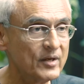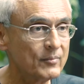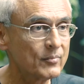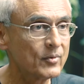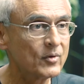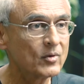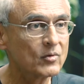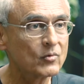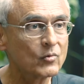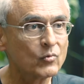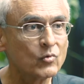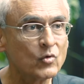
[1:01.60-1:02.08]

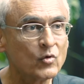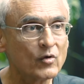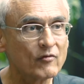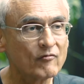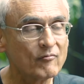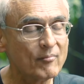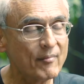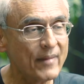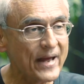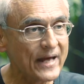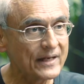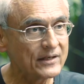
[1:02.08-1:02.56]
people who
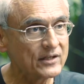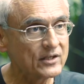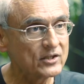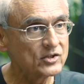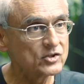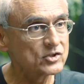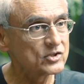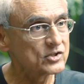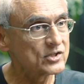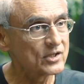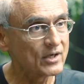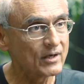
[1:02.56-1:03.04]
have
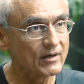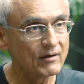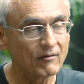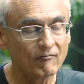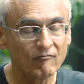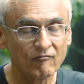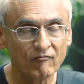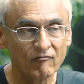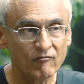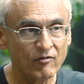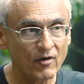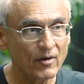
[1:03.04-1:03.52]
managed
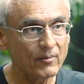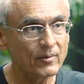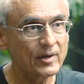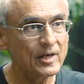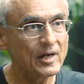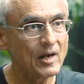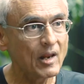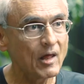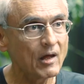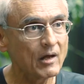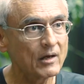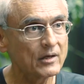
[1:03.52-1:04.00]

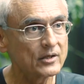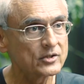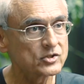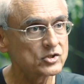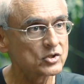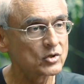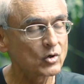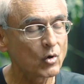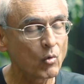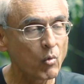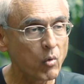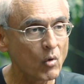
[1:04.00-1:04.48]
very
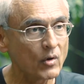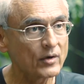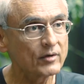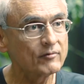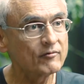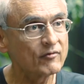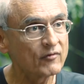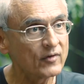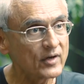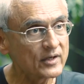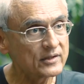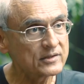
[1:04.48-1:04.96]
large quant
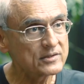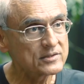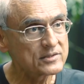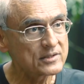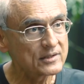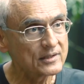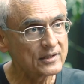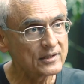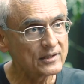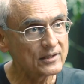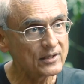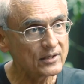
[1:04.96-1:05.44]
funds
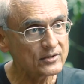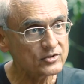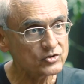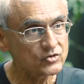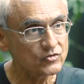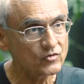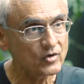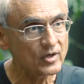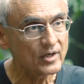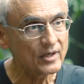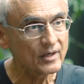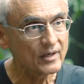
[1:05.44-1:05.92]
in
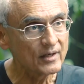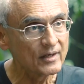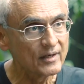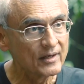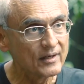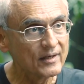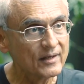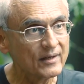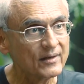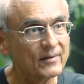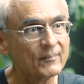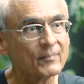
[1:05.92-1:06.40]
industry.
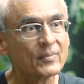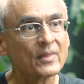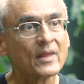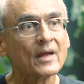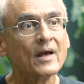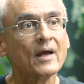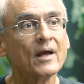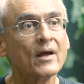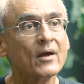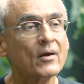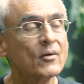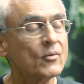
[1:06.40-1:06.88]

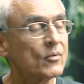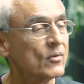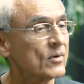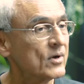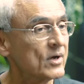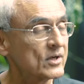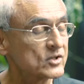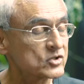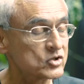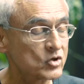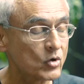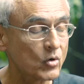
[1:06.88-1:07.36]

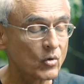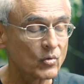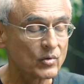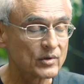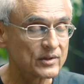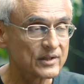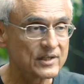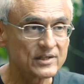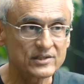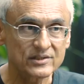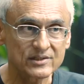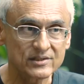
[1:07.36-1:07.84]
So
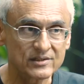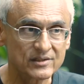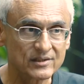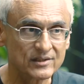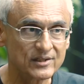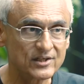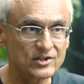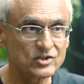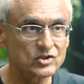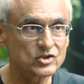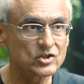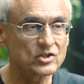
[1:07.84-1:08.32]

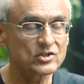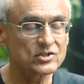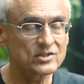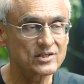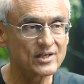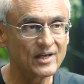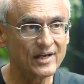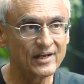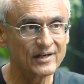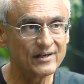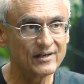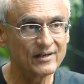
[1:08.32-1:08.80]
there's
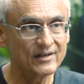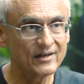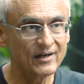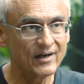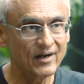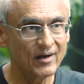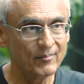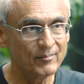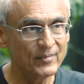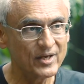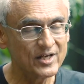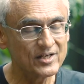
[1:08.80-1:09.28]
just an
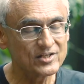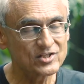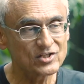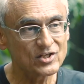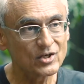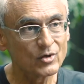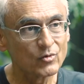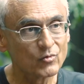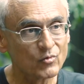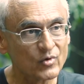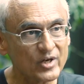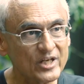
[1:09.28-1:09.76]

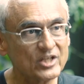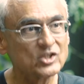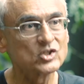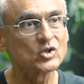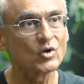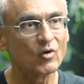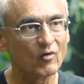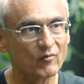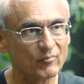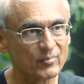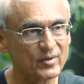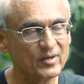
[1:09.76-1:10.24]
amazing reach
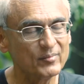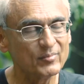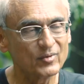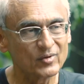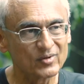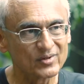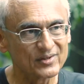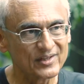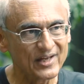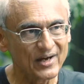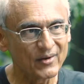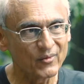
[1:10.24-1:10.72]
of
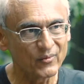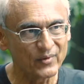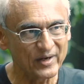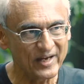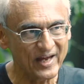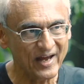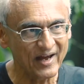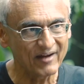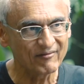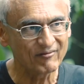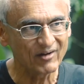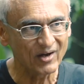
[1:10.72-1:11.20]
people that we
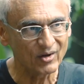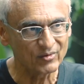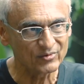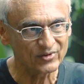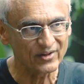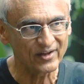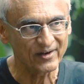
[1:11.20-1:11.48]
have out